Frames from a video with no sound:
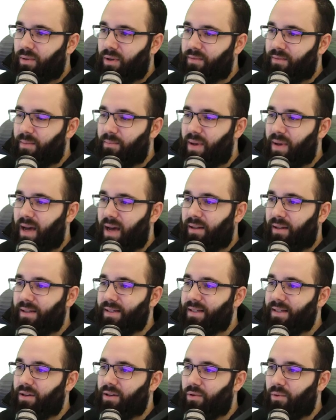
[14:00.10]
of the
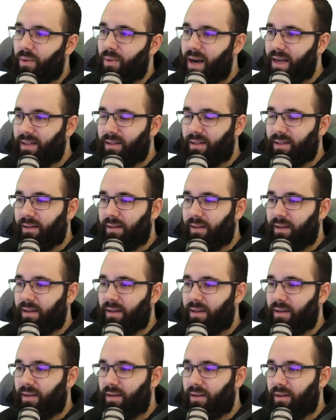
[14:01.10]
panels, right
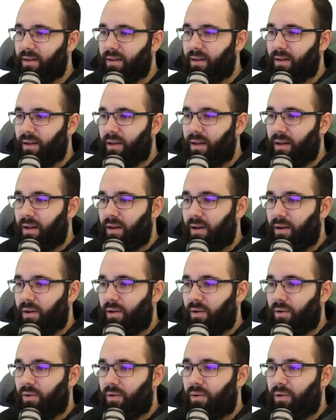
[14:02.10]
click,
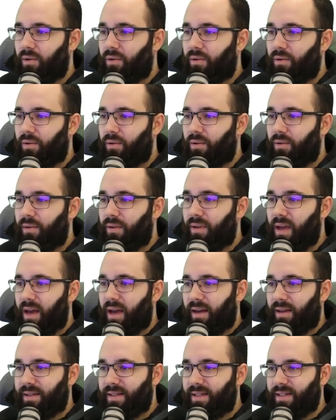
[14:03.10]
or
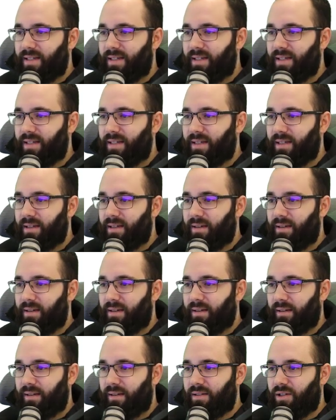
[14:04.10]
yes,
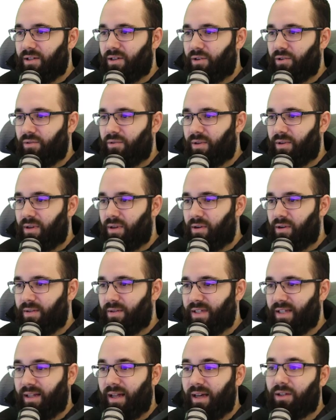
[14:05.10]
uh, let's go here,
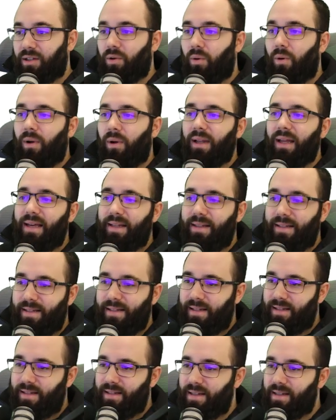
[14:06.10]
select all
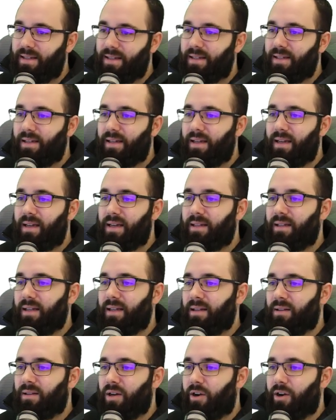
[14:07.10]
instances in the
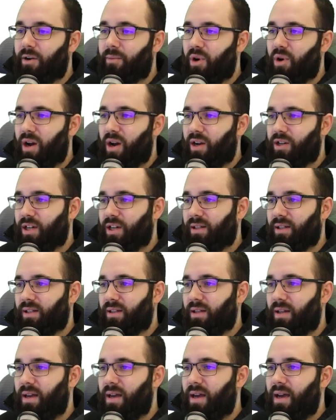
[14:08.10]
entire project,
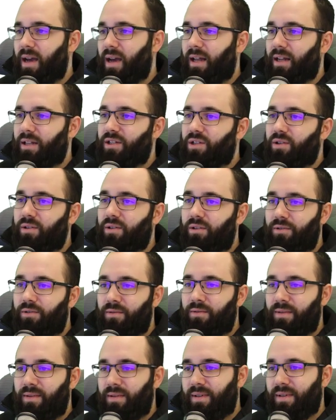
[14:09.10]
and it's going to
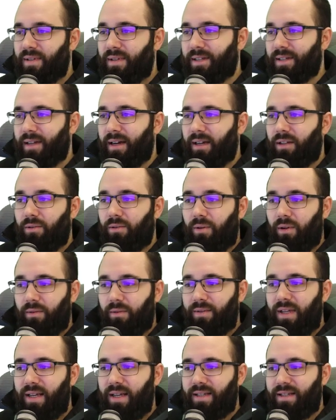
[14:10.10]
select all
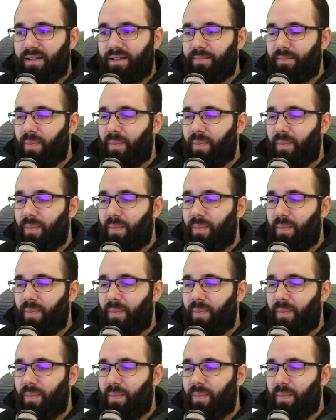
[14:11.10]
of these.